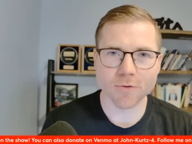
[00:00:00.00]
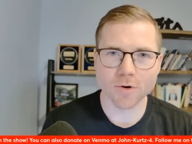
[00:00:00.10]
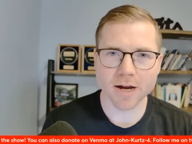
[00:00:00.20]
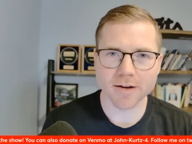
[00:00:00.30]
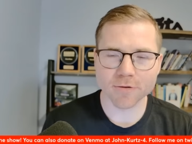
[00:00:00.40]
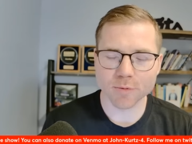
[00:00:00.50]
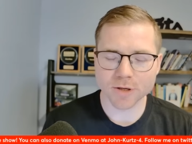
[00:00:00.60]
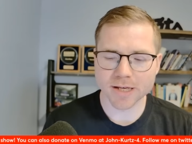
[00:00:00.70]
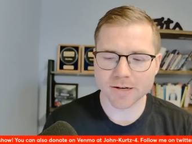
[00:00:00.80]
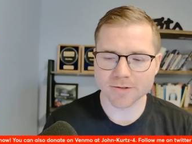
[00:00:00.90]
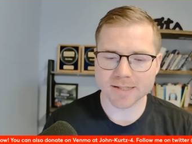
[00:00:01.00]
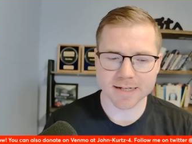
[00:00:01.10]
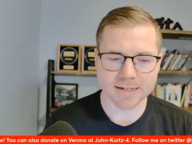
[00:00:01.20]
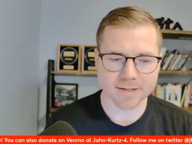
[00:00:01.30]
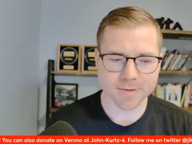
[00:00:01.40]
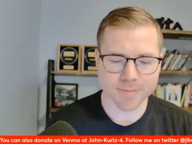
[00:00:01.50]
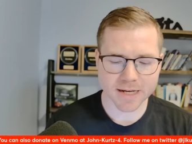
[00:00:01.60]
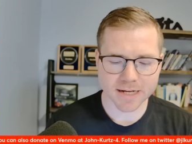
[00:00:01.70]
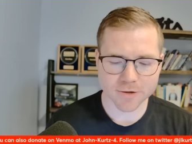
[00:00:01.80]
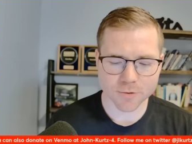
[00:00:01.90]
for everybody else? That is the
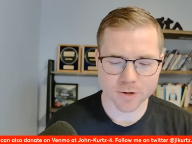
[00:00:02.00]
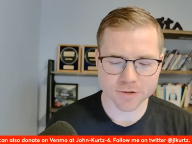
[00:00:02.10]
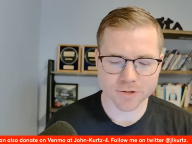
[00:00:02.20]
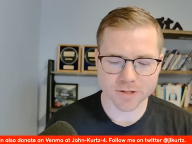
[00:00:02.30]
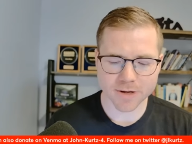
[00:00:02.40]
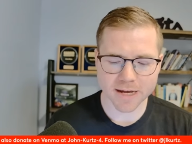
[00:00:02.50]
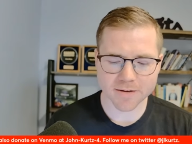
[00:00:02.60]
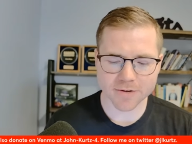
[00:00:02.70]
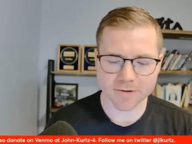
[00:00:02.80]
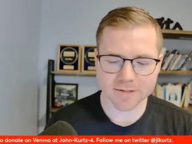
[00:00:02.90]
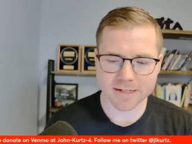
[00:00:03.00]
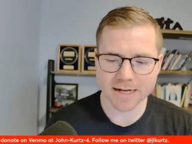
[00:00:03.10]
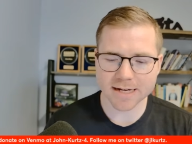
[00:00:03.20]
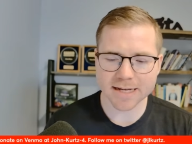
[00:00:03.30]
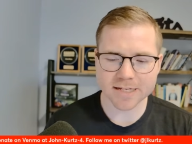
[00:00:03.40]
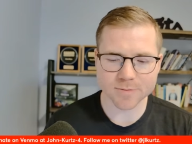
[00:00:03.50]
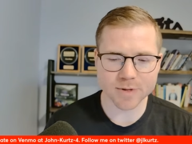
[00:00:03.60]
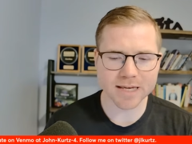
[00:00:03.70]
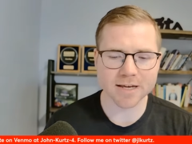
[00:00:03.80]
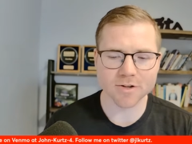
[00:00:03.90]
main question that we have here tonight. Hey,
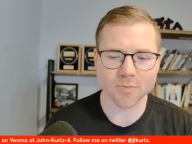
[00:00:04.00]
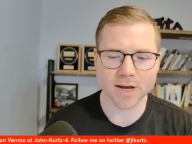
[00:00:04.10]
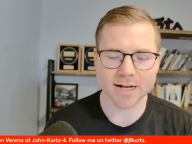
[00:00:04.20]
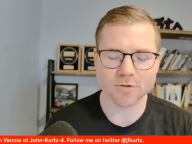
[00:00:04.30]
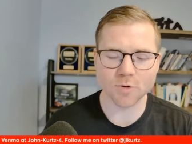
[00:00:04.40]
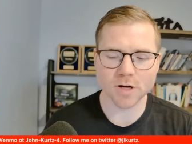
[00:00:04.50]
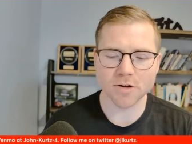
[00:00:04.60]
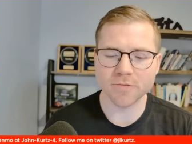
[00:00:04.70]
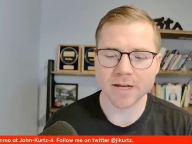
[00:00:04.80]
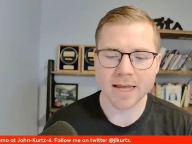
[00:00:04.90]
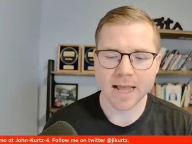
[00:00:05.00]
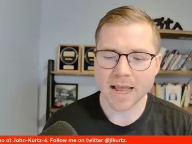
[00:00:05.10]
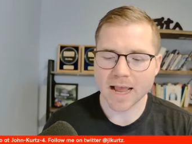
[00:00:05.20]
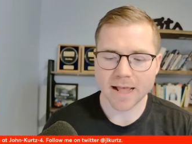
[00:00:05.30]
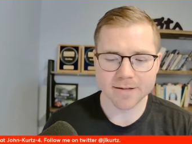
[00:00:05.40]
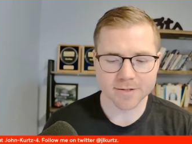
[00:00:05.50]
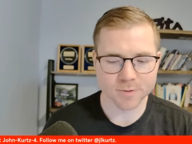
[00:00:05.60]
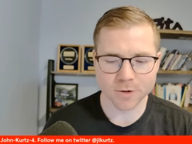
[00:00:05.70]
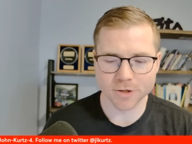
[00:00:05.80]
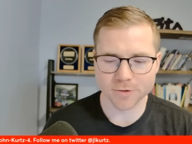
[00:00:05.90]
speaking of the Pac-12, this
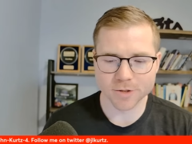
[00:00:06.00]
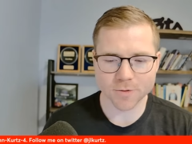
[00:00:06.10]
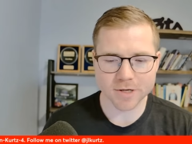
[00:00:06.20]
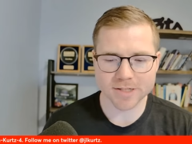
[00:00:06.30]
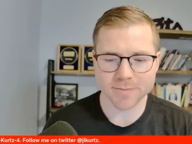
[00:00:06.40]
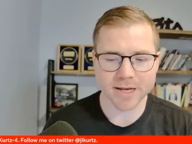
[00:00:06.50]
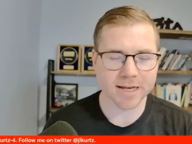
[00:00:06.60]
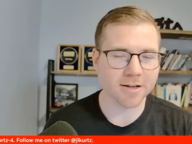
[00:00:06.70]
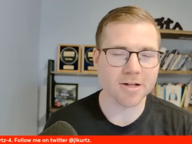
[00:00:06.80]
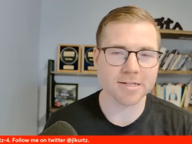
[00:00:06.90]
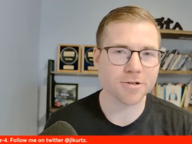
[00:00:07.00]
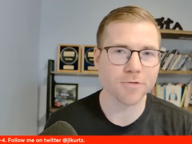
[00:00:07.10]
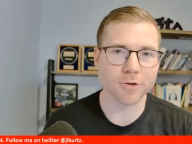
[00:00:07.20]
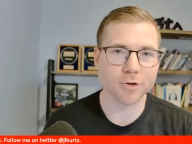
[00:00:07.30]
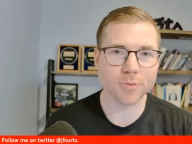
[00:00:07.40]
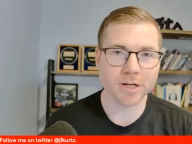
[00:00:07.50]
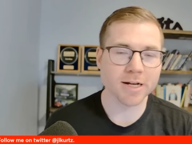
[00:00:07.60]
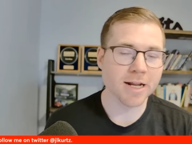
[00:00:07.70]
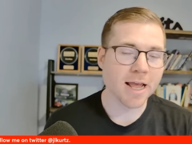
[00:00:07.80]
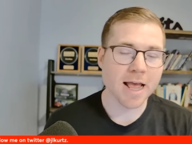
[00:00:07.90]
is one of those stories that may get glossed over a little
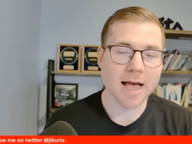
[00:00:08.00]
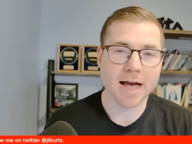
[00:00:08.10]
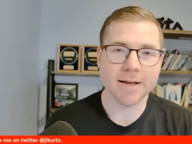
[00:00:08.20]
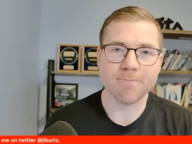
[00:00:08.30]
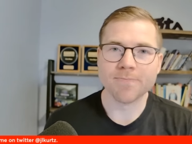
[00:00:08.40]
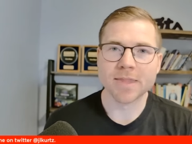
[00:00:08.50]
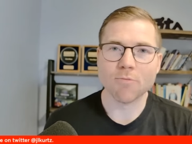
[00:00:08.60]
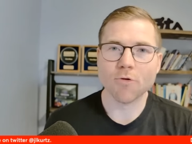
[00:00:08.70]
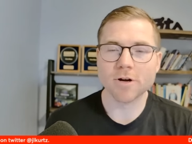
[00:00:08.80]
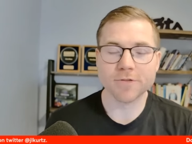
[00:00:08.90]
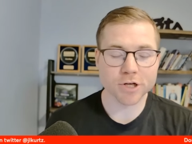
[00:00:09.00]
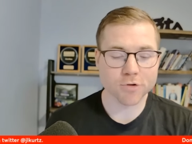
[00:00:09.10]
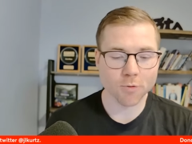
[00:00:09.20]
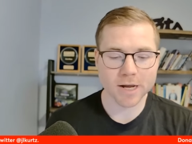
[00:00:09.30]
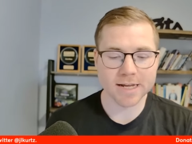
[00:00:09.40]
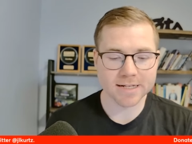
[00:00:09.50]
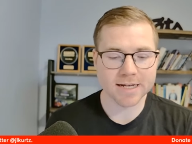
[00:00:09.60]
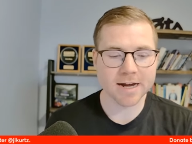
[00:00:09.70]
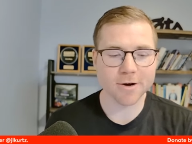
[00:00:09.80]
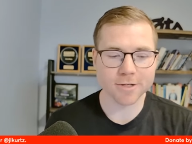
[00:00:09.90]
bit. One of the great
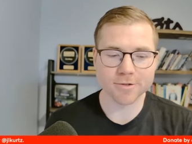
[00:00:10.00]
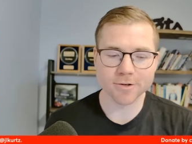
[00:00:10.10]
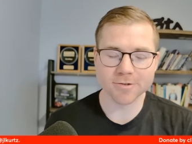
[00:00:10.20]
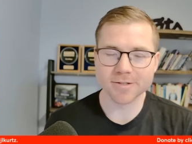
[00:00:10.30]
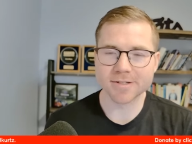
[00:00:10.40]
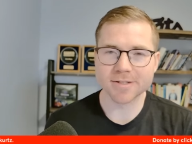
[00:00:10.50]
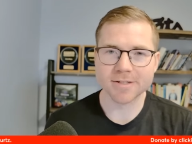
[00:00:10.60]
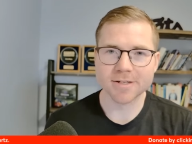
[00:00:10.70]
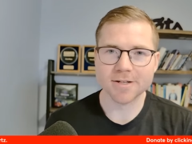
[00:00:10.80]
characters